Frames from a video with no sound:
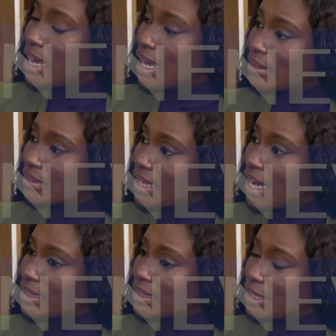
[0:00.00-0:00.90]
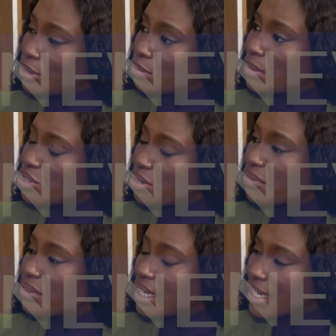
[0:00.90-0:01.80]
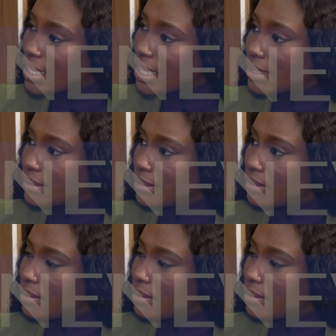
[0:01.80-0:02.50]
as regards the human trafficking case?